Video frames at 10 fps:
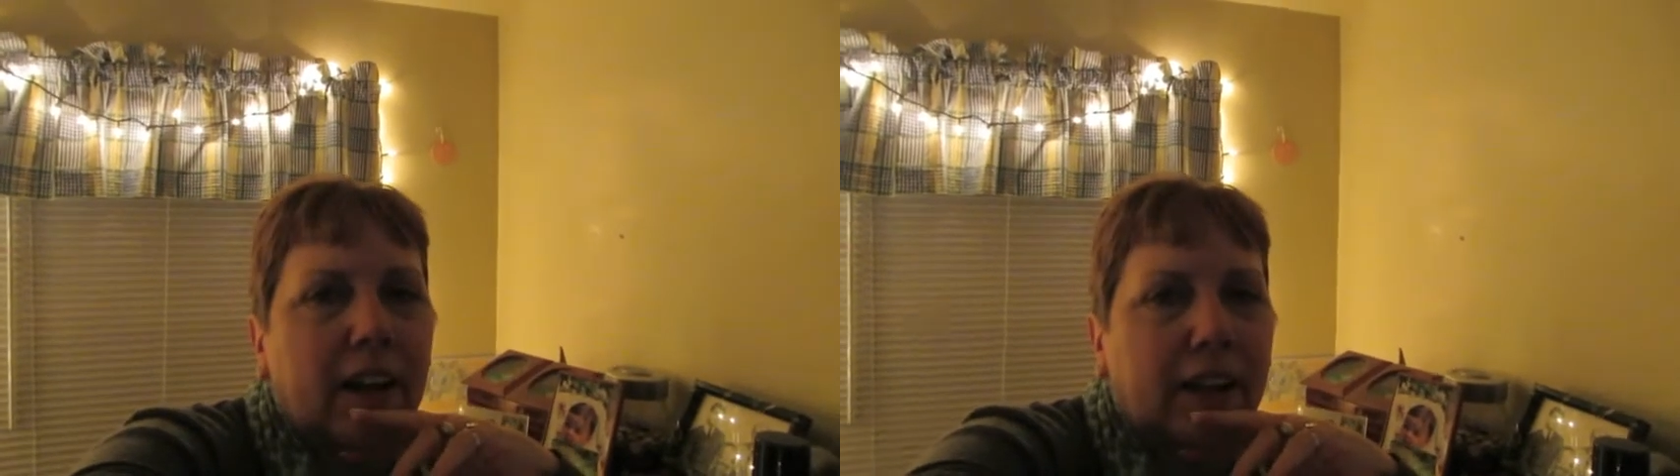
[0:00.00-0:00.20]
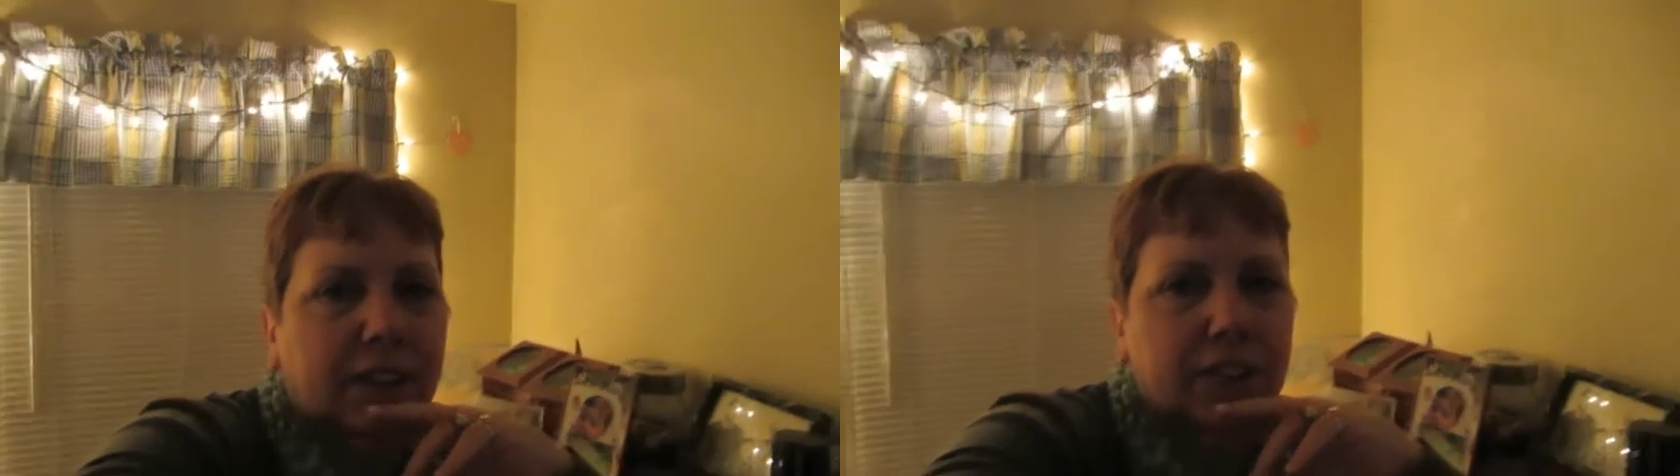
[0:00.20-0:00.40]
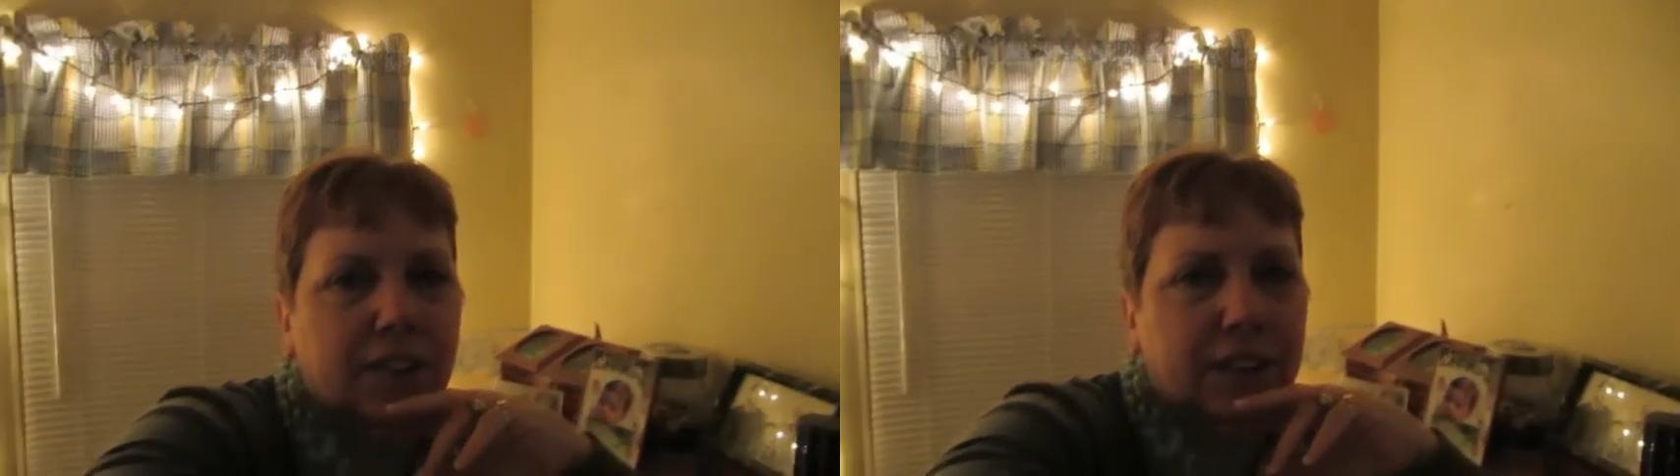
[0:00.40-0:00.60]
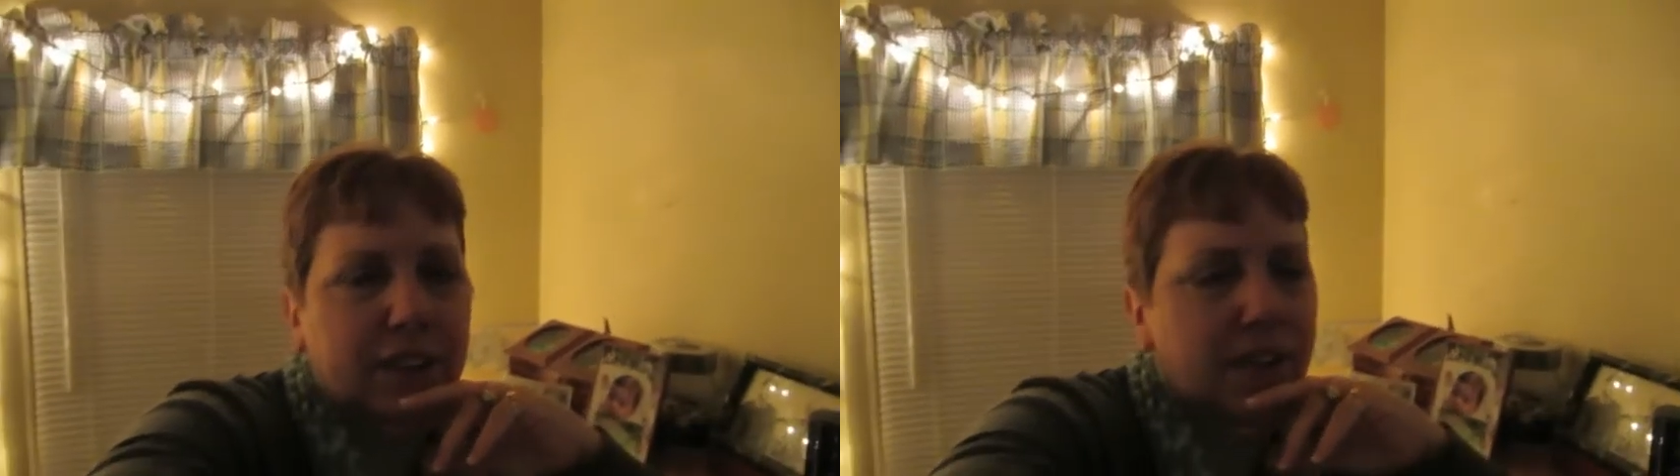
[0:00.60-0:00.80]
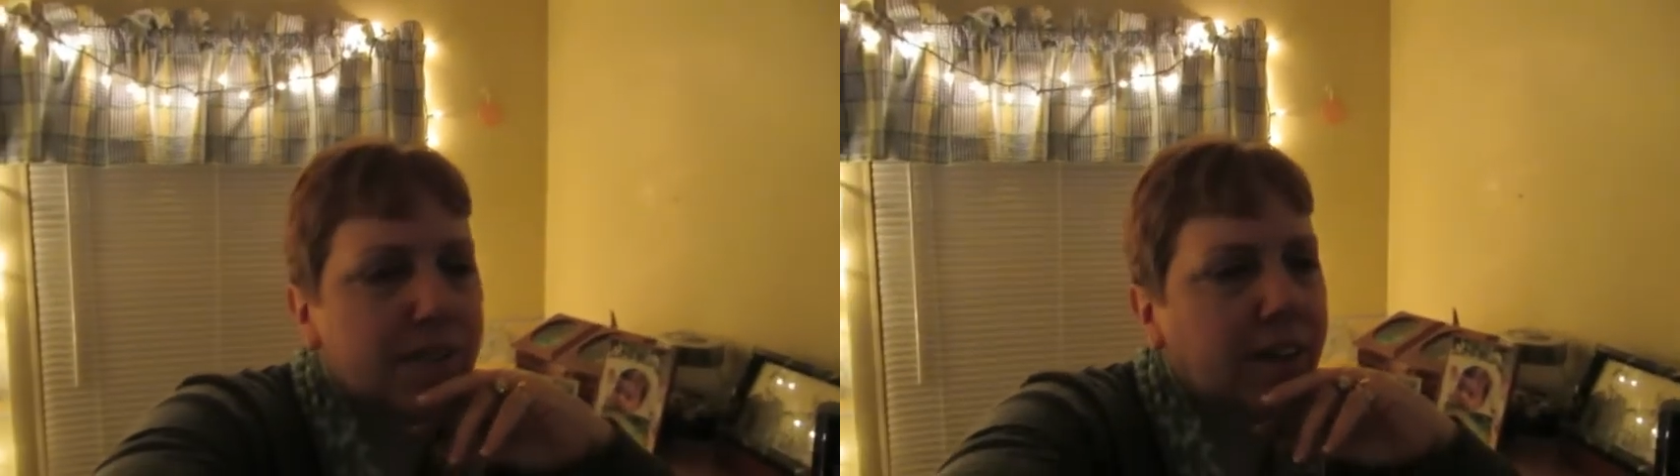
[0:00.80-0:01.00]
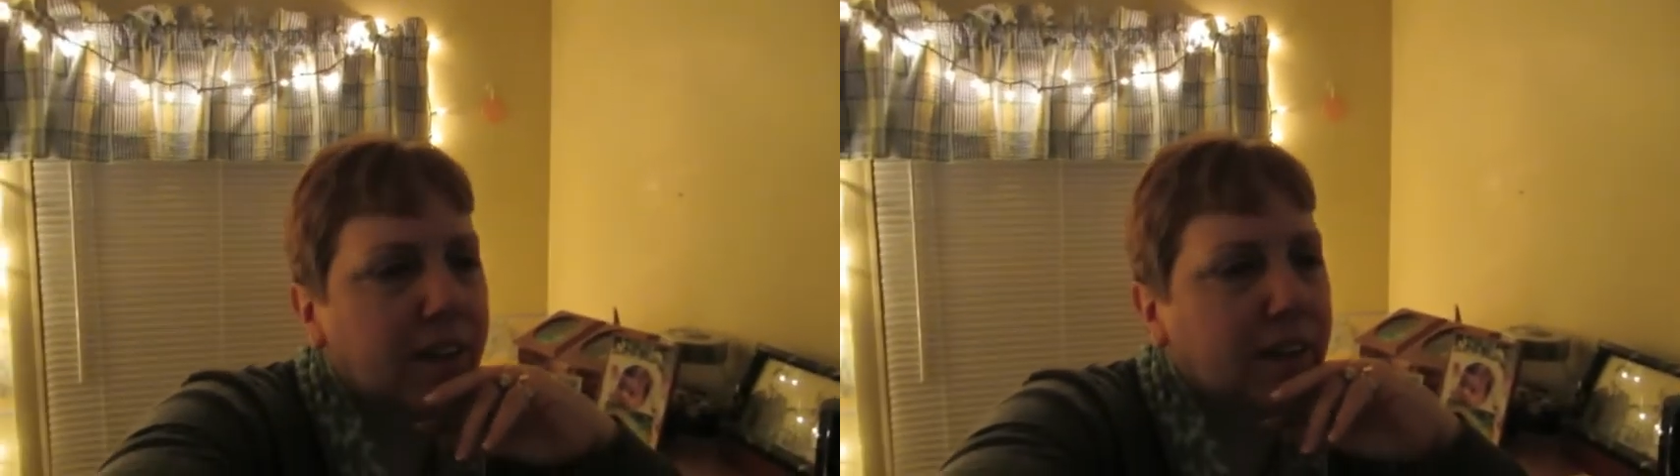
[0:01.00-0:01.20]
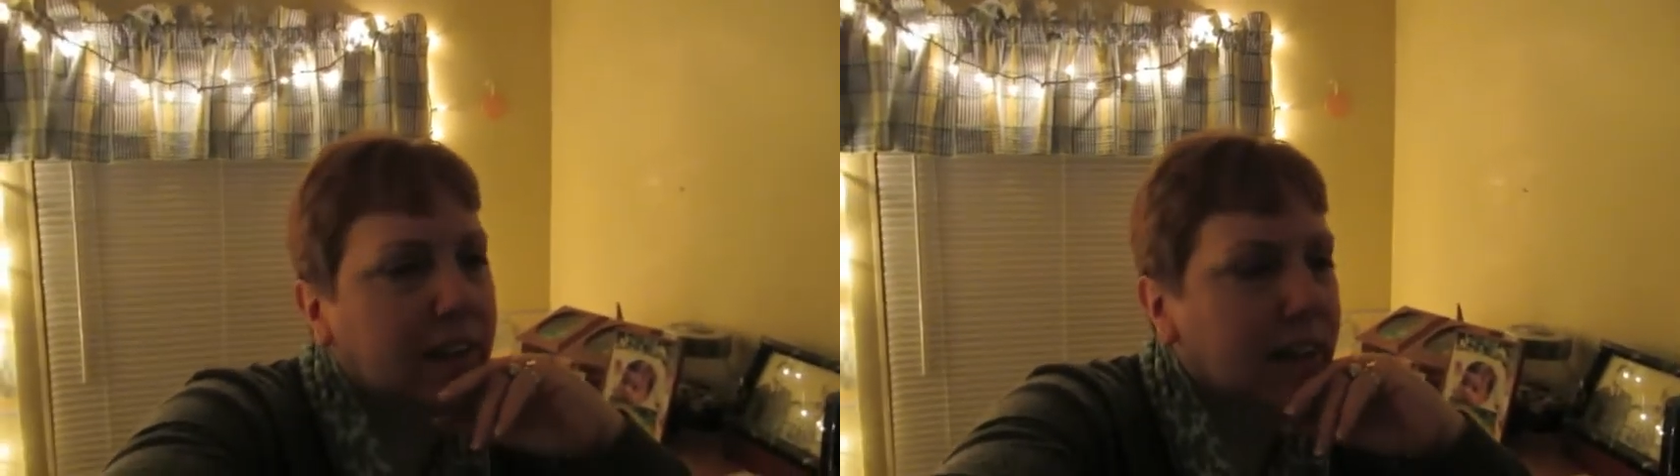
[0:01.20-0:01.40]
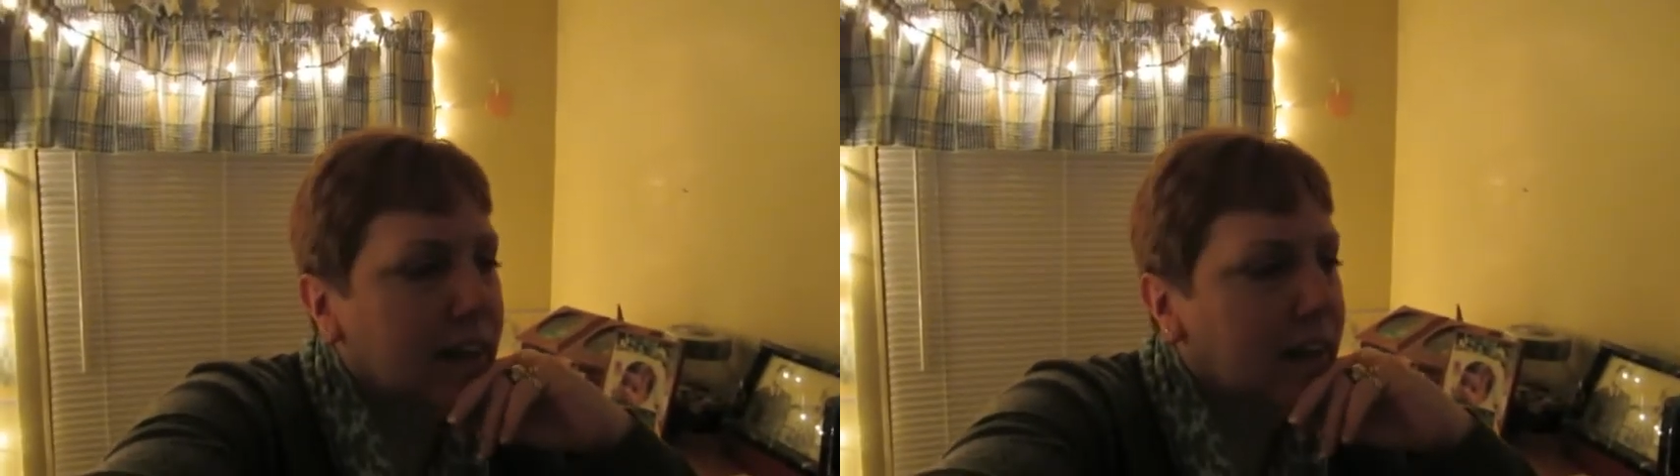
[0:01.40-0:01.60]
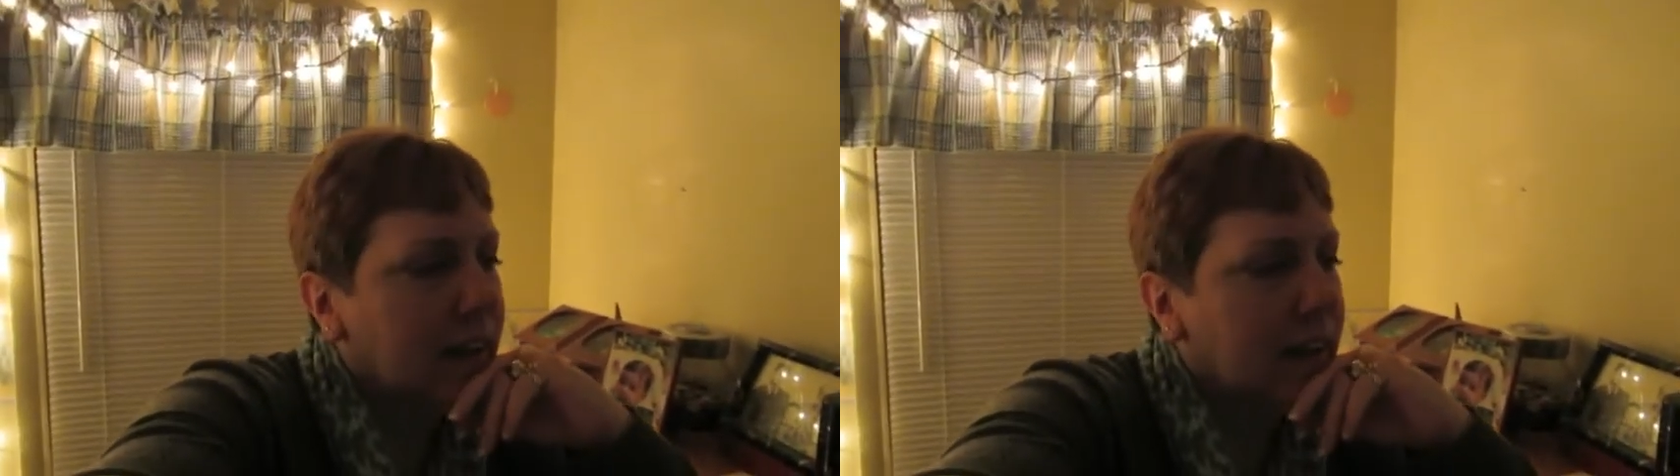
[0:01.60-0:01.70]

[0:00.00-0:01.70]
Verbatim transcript: Any surgery's not fun, is it?